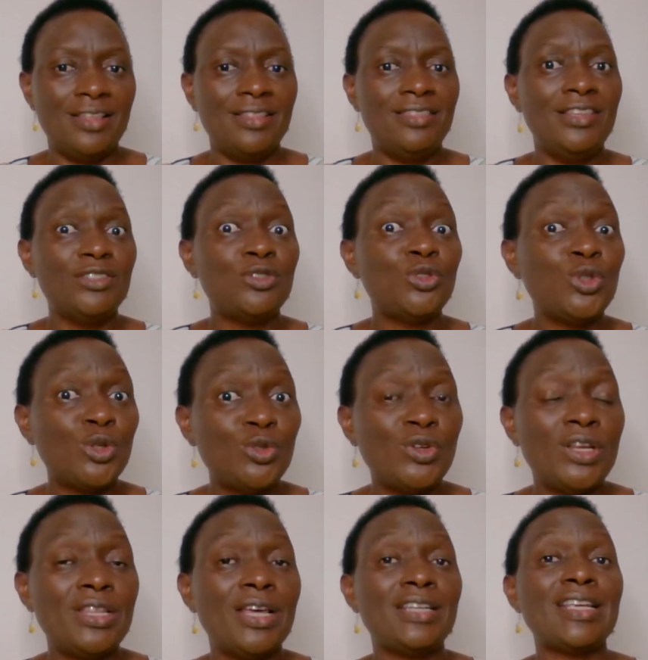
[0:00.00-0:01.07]
These
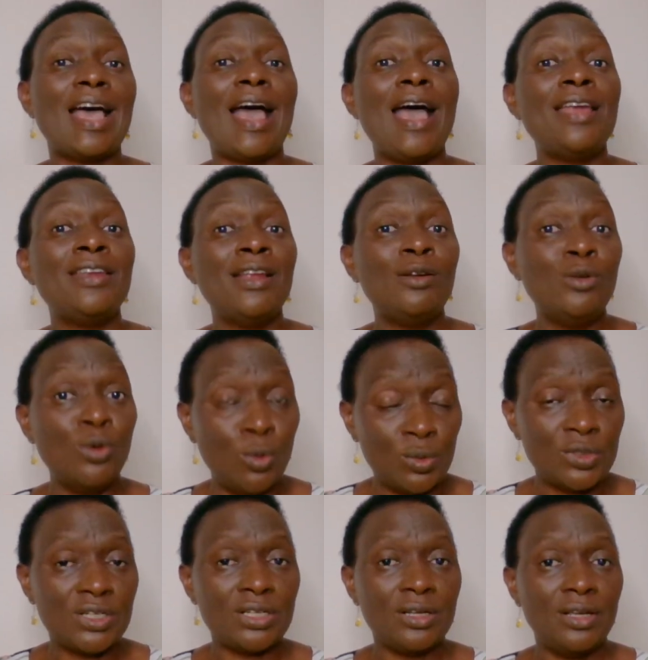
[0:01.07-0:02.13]
children that are
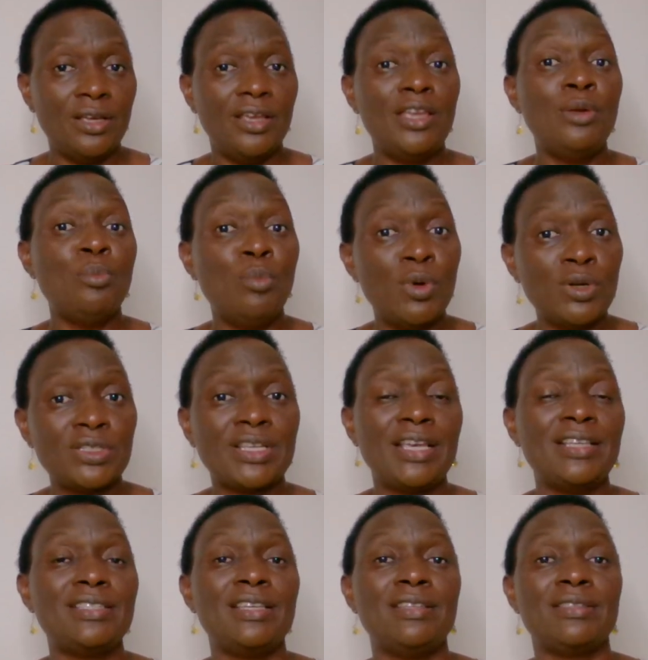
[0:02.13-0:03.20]
underlooked in most
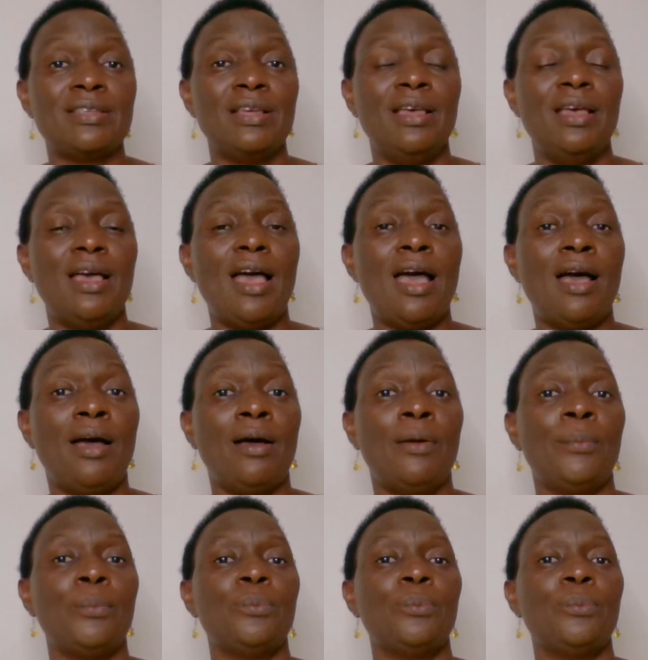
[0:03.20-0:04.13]
cases, uh,